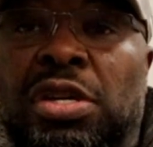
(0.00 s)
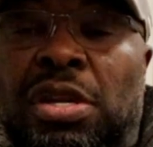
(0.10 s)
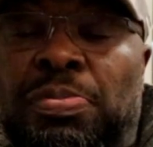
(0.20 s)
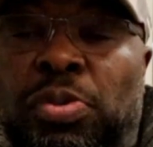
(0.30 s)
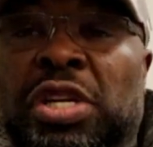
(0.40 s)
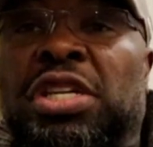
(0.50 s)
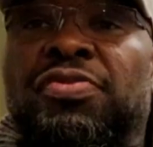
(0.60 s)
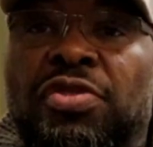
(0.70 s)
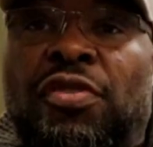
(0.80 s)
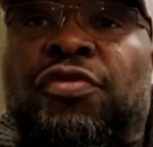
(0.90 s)
The body
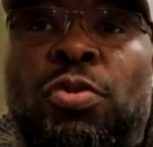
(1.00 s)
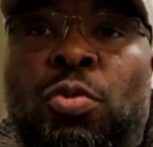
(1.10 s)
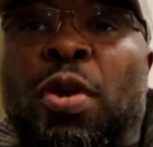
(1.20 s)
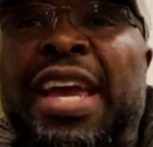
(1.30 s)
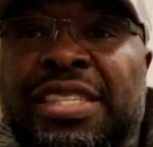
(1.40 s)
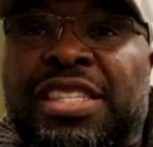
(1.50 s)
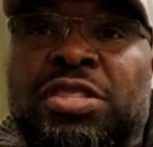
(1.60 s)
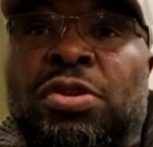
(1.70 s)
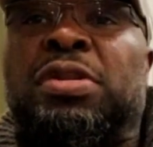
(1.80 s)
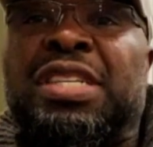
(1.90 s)
you've got from weights
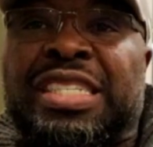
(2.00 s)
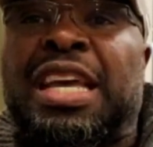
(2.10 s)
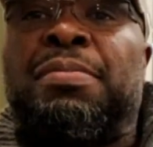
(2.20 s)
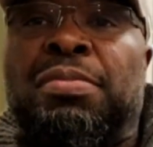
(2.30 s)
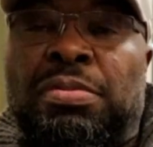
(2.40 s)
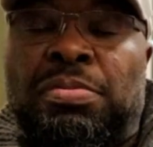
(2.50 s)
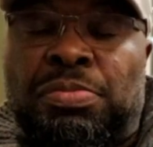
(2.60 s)
is not the same